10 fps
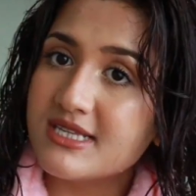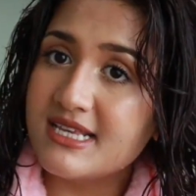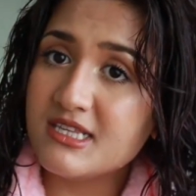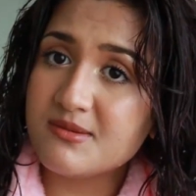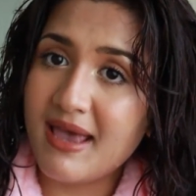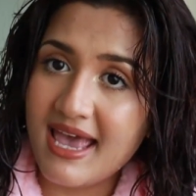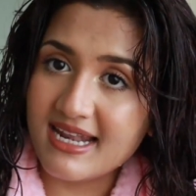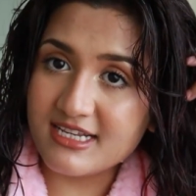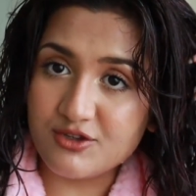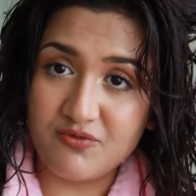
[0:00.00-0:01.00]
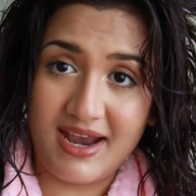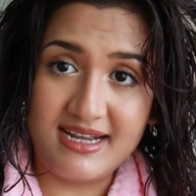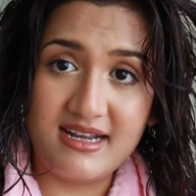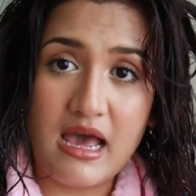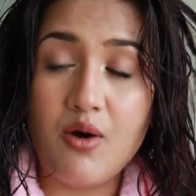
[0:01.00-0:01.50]
since my hair is
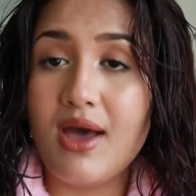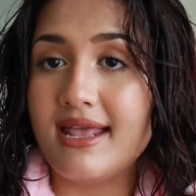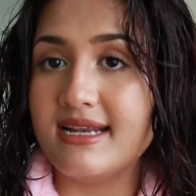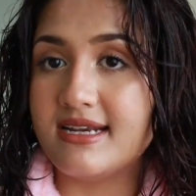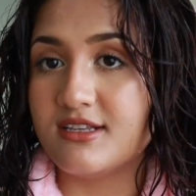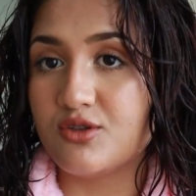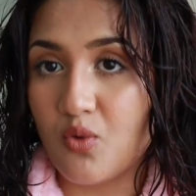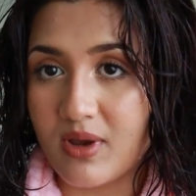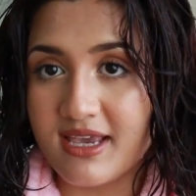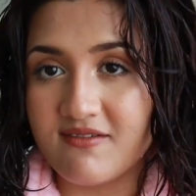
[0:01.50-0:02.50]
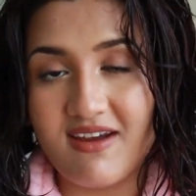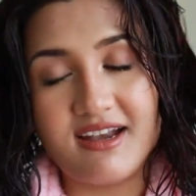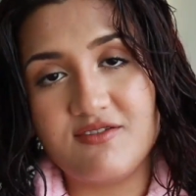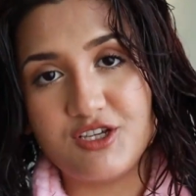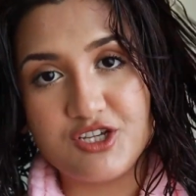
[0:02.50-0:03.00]
wet now and it is soaking
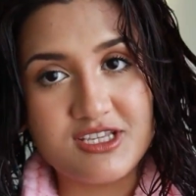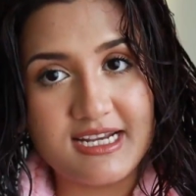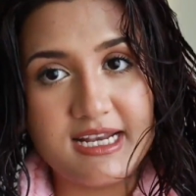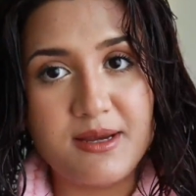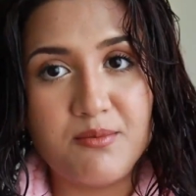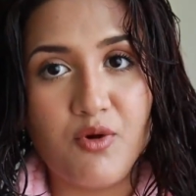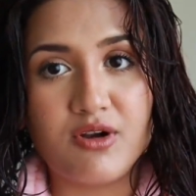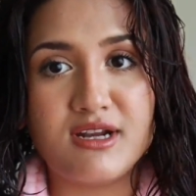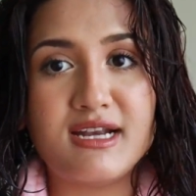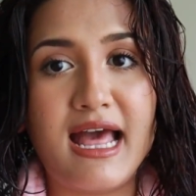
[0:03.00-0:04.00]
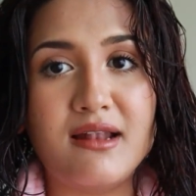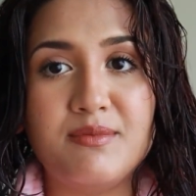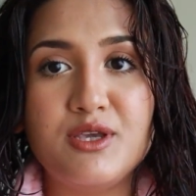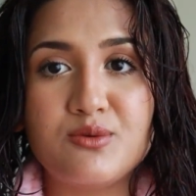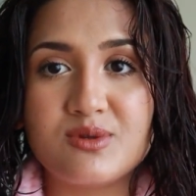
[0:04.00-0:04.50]
wet, which is really important, I'll
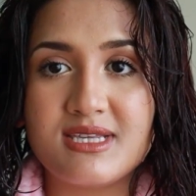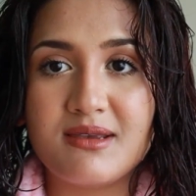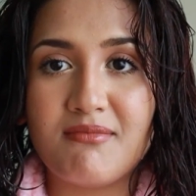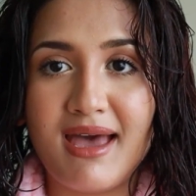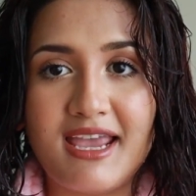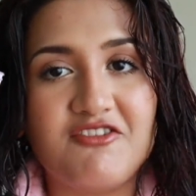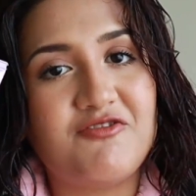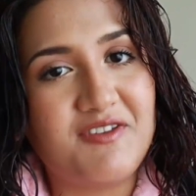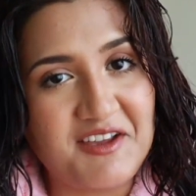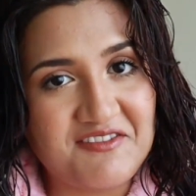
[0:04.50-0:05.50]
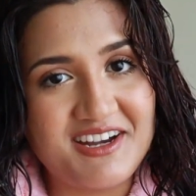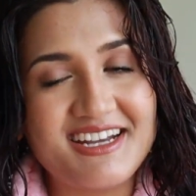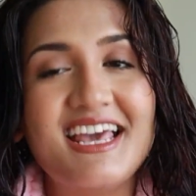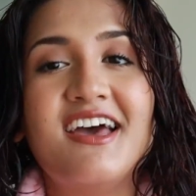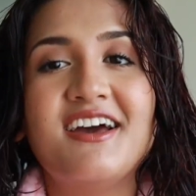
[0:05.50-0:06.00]
be using my
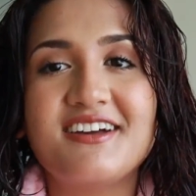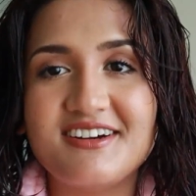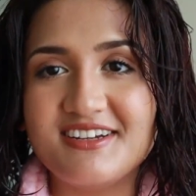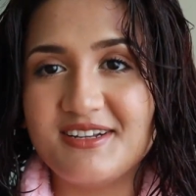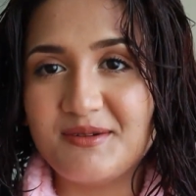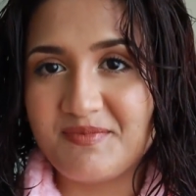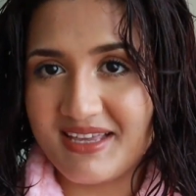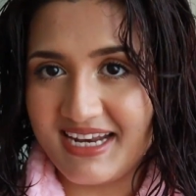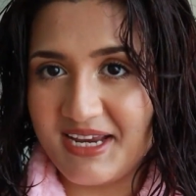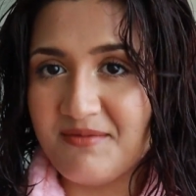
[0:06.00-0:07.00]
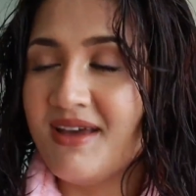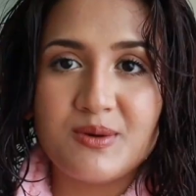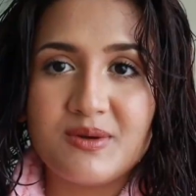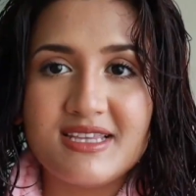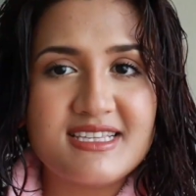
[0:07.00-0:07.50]
favorite curl up cream.
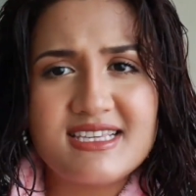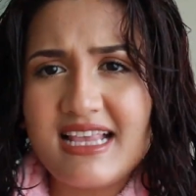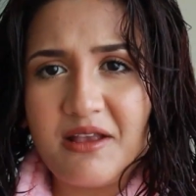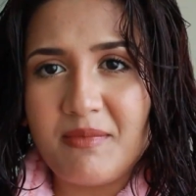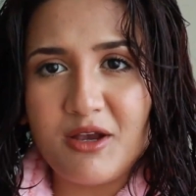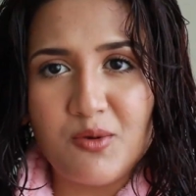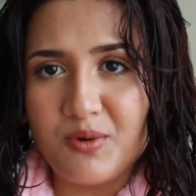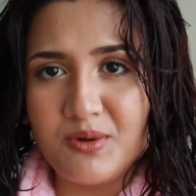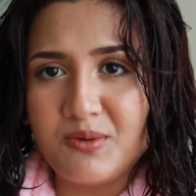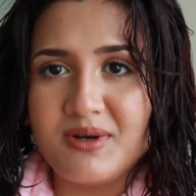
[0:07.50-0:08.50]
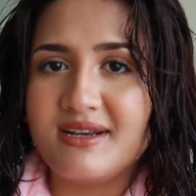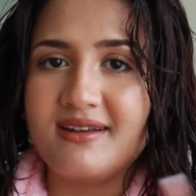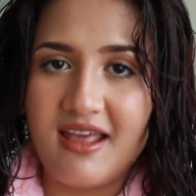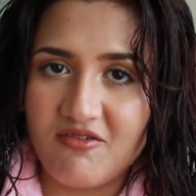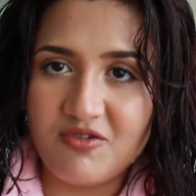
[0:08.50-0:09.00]
So this is like my go-to.
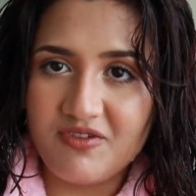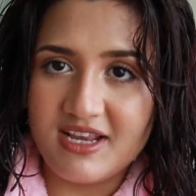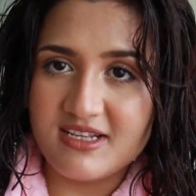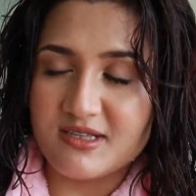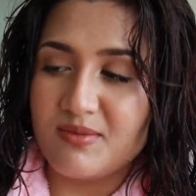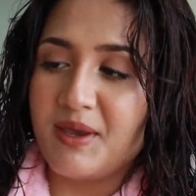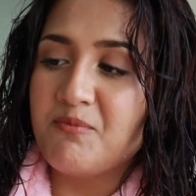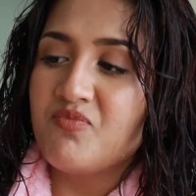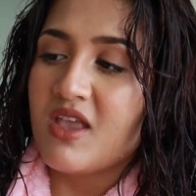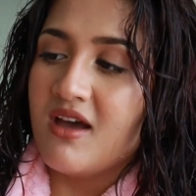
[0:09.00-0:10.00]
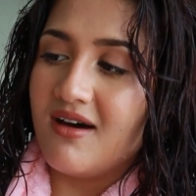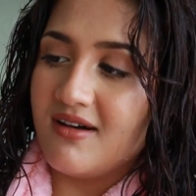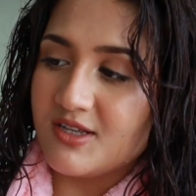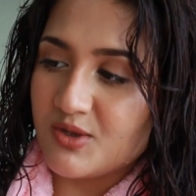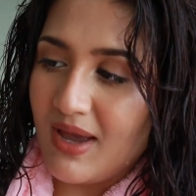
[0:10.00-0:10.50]
It never fails me.
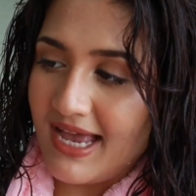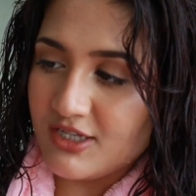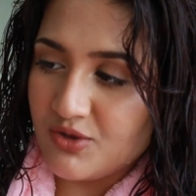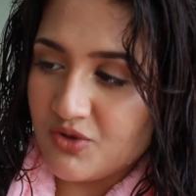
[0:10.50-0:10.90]
So as